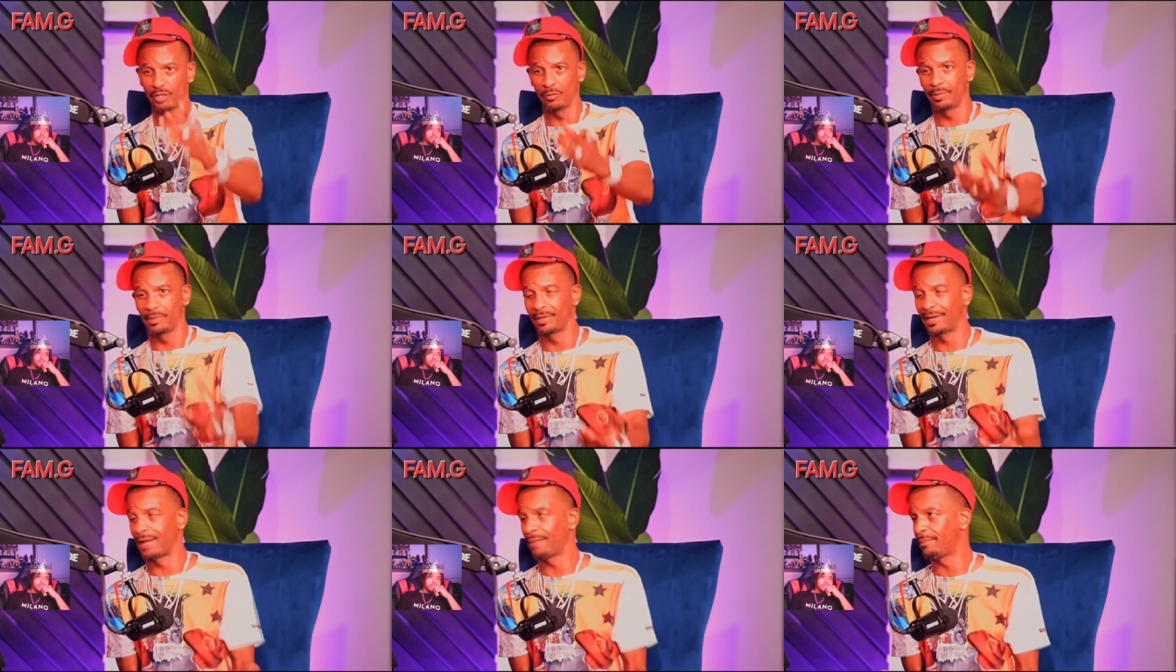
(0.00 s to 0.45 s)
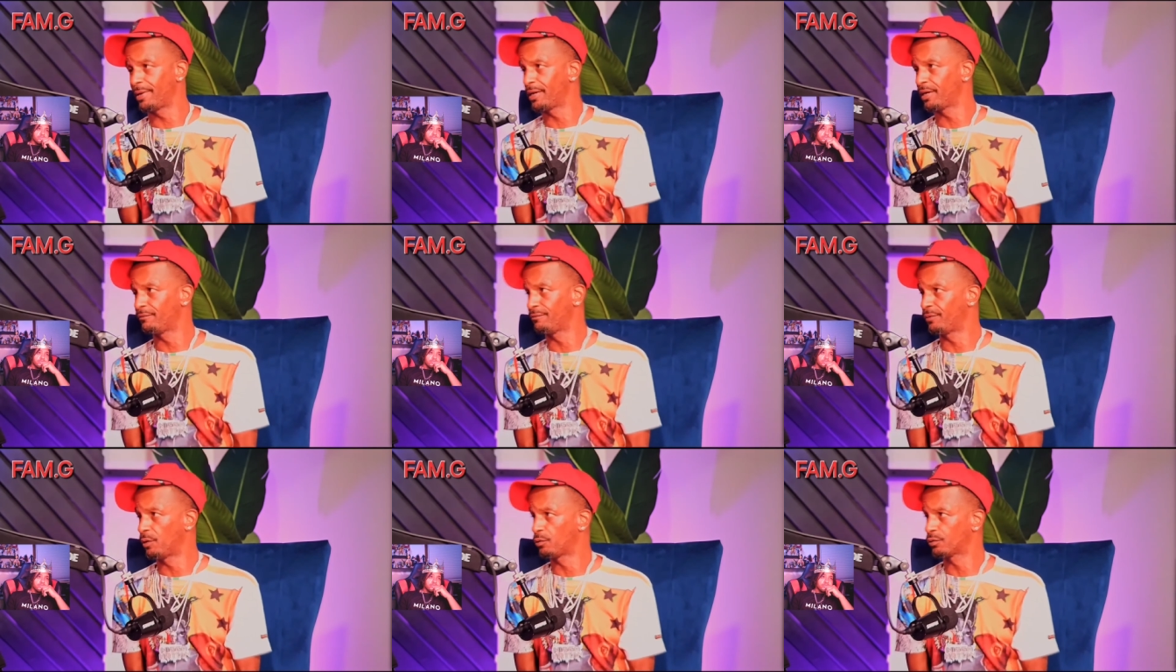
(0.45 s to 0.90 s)
You better not
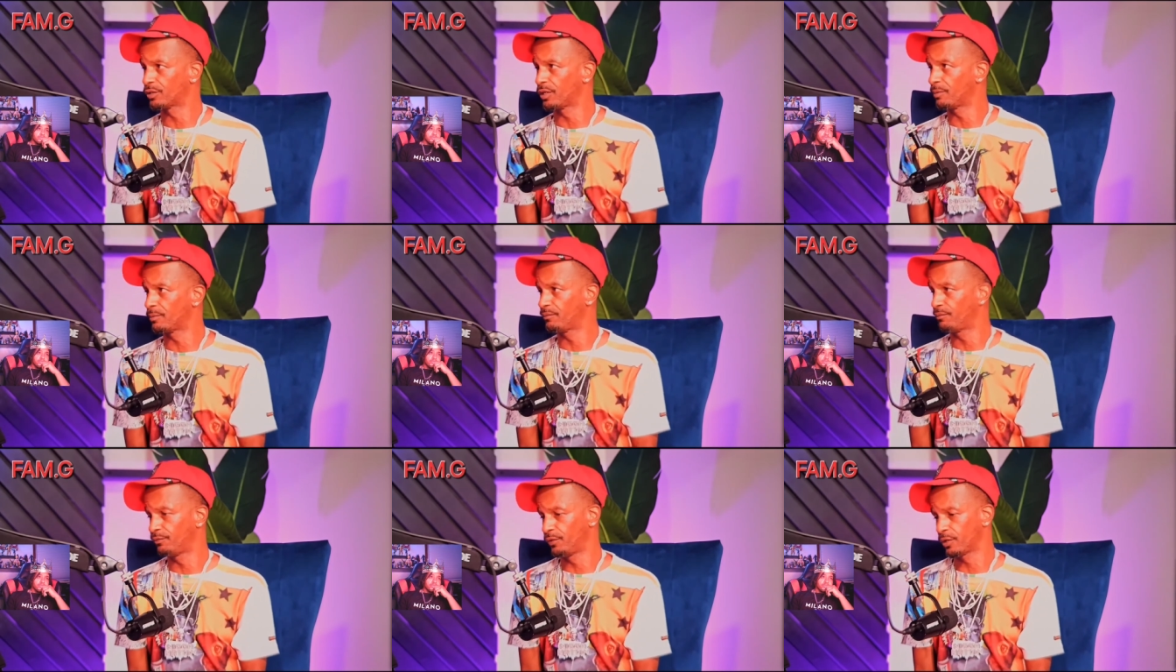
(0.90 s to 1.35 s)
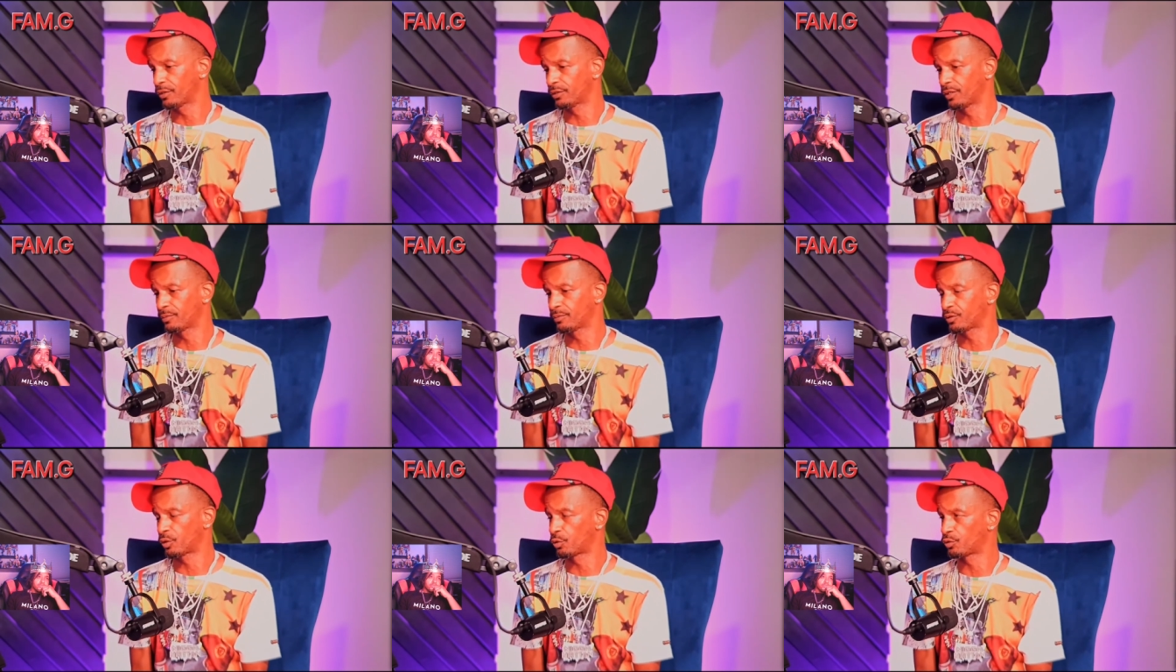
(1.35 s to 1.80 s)
make a fucked up
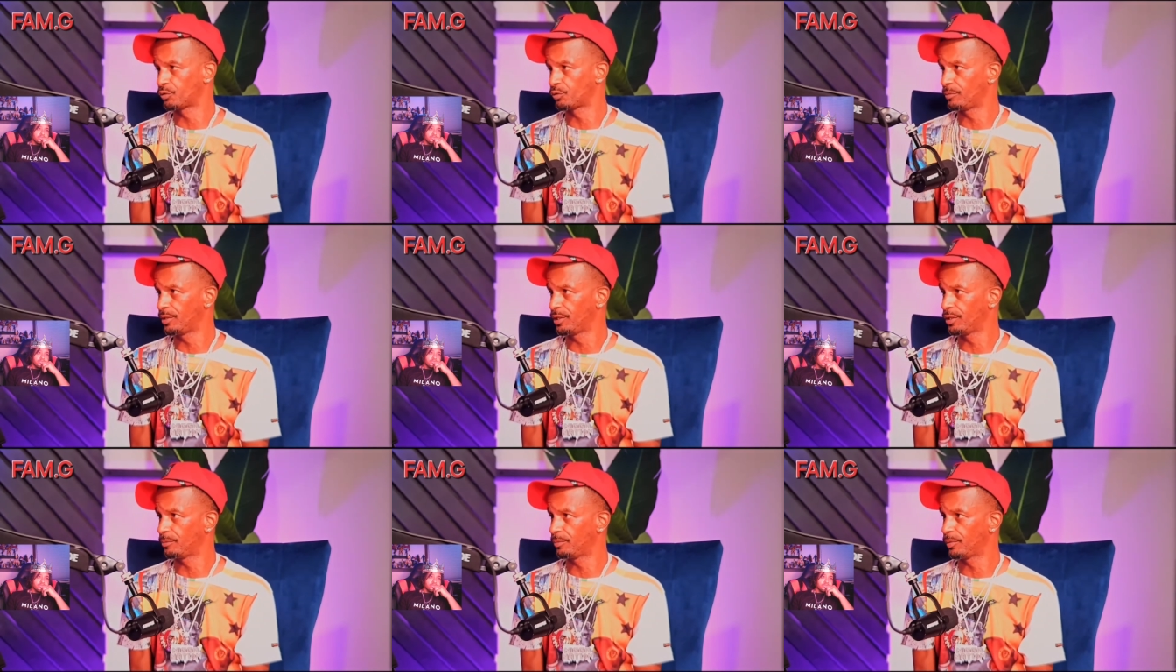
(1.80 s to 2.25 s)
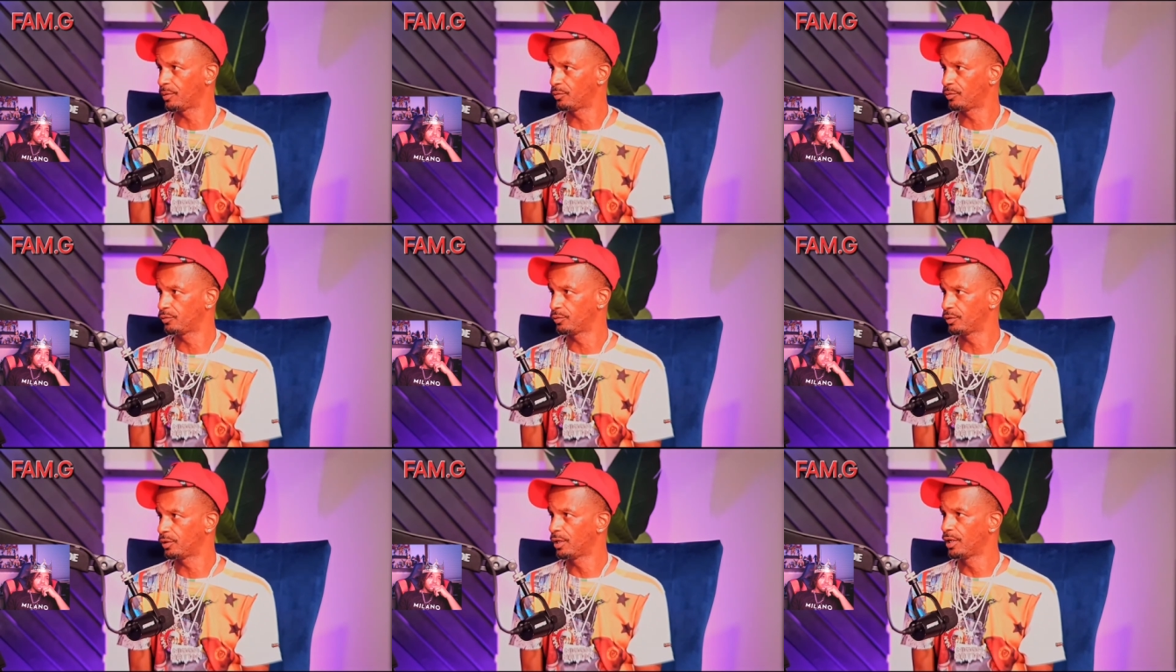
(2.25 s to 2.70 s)
social media
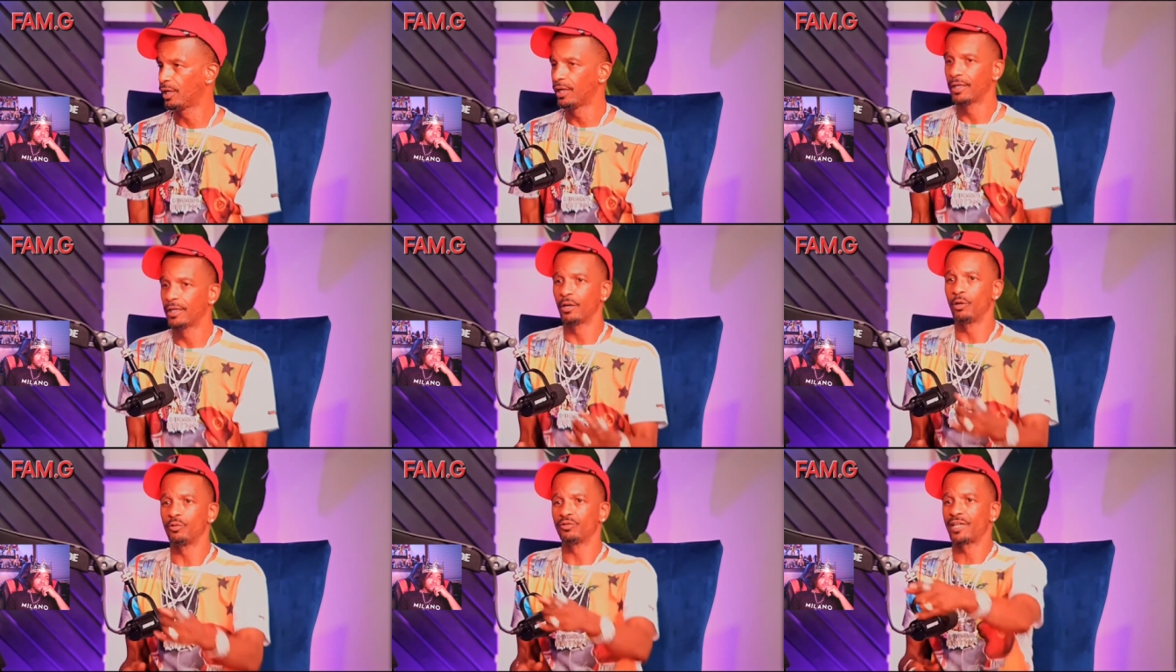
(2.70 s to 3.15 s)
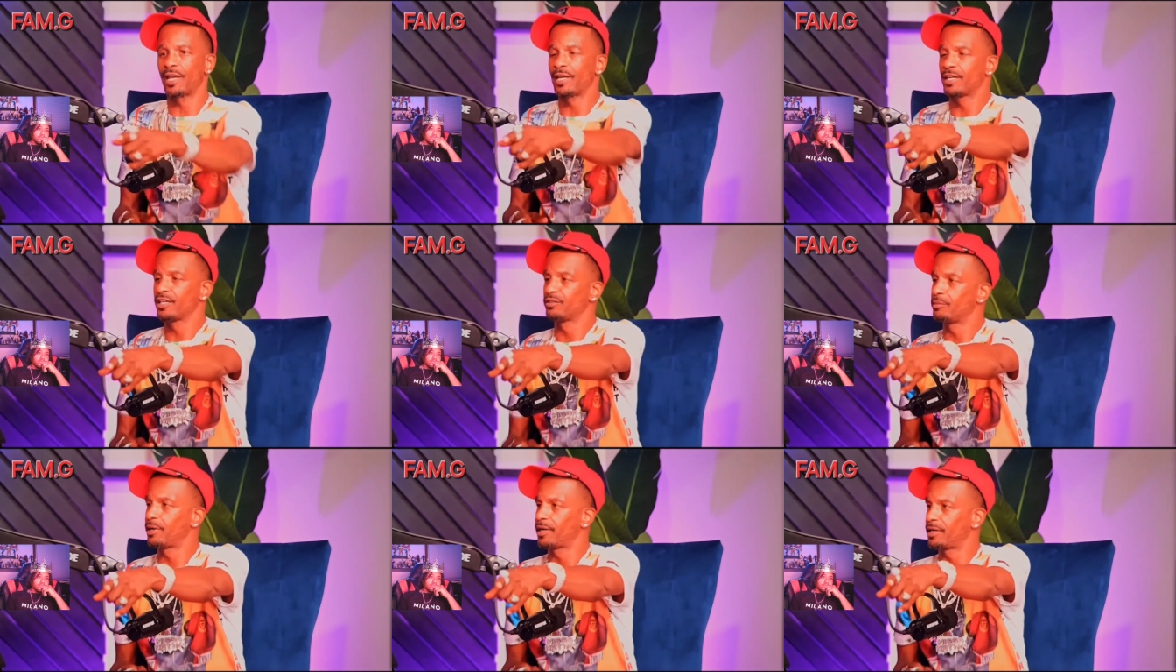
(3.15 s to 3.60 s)
post. Go
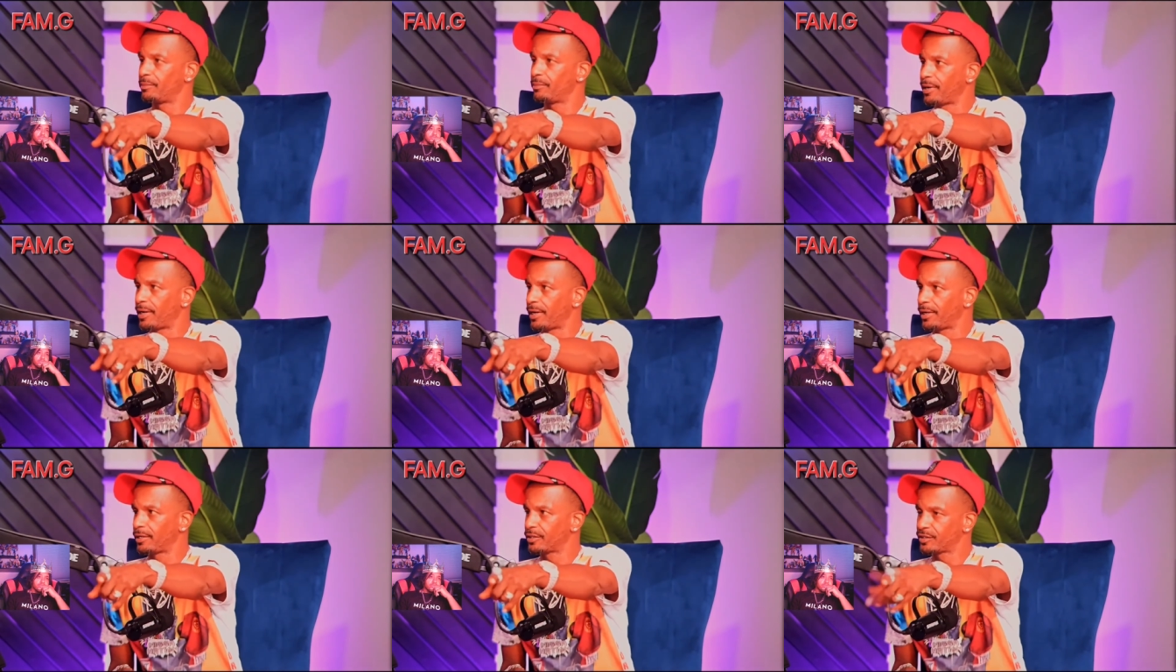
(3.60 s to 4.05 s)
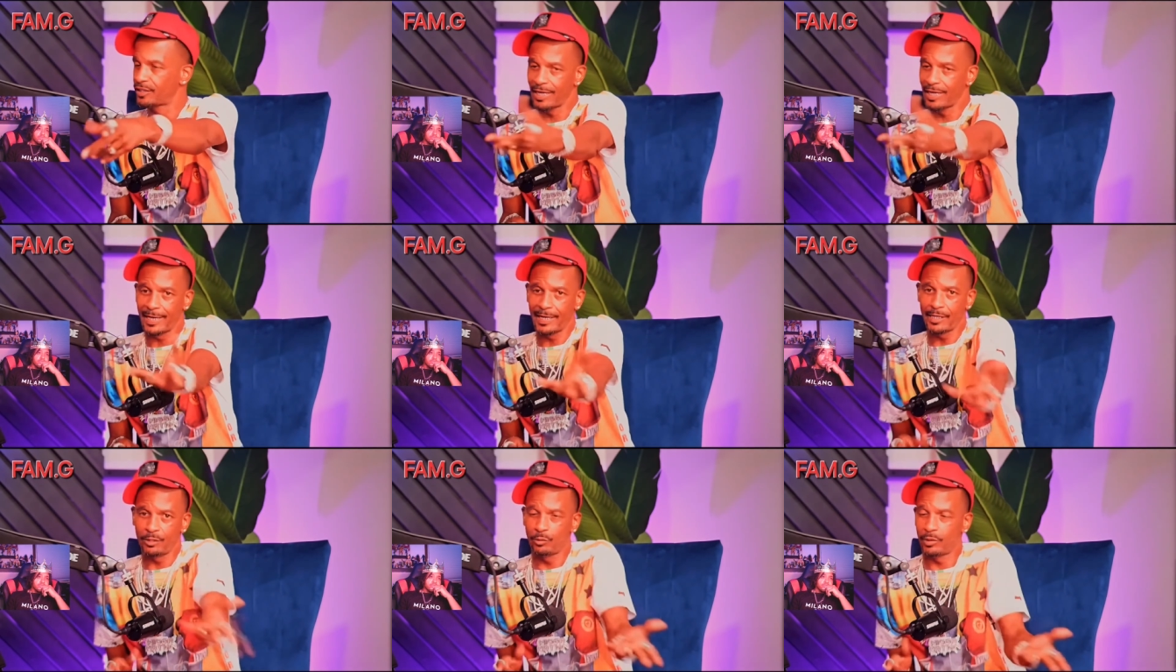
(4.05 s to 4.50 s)
take his money back.
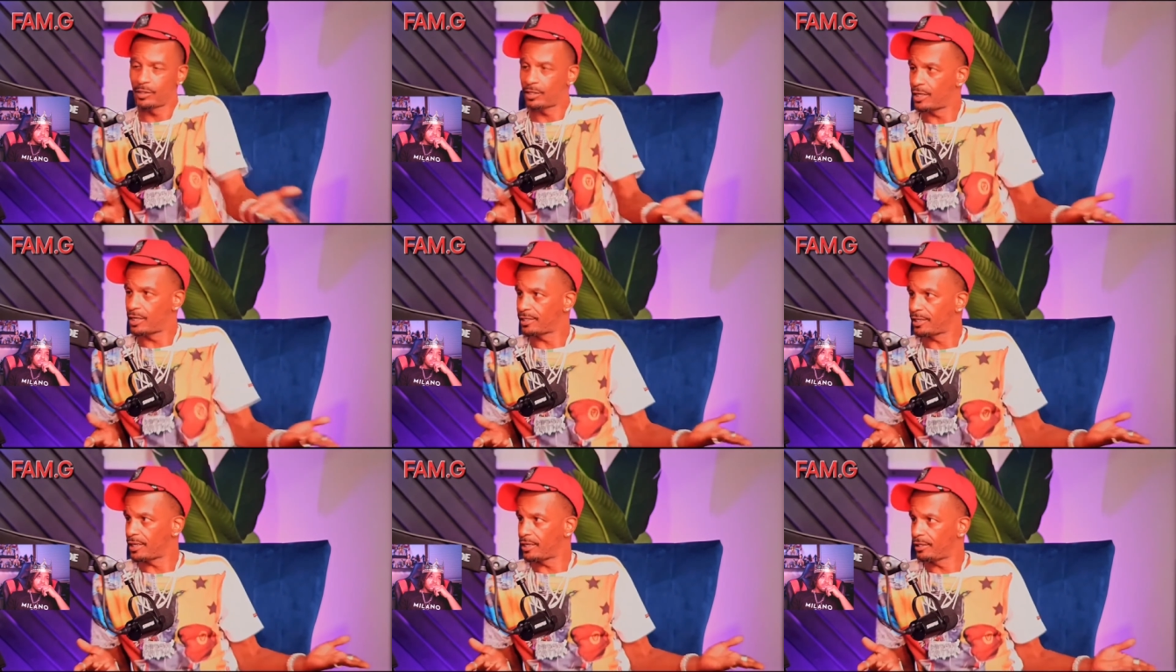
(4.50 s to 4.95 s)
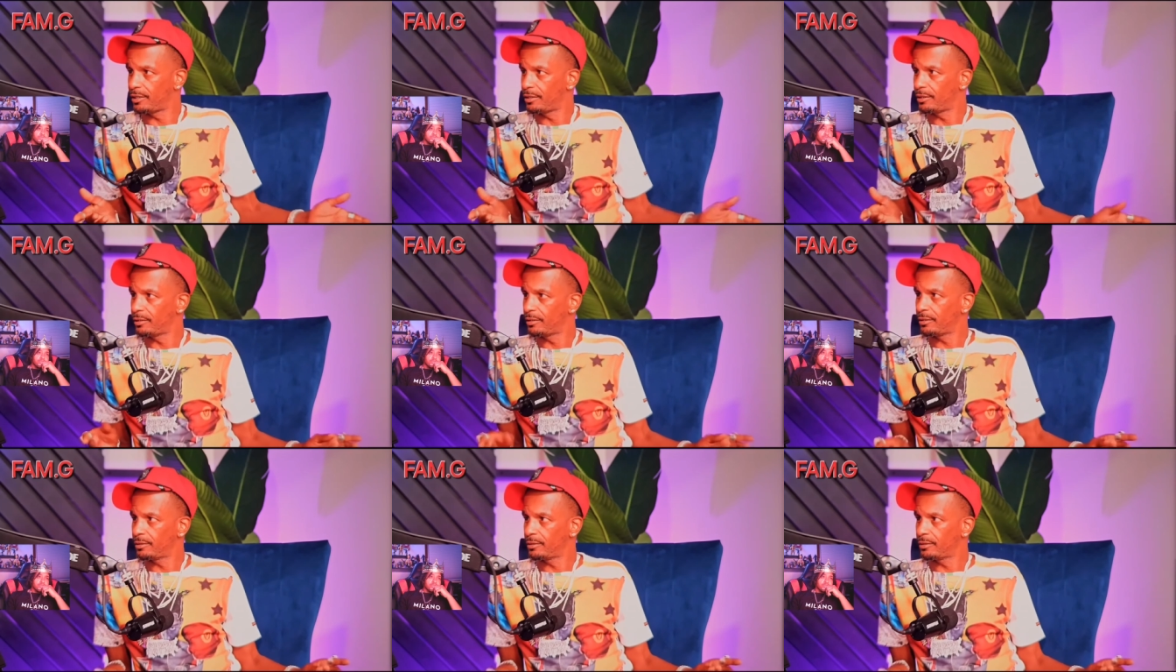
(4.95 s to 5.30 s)
See how they doing Kanye?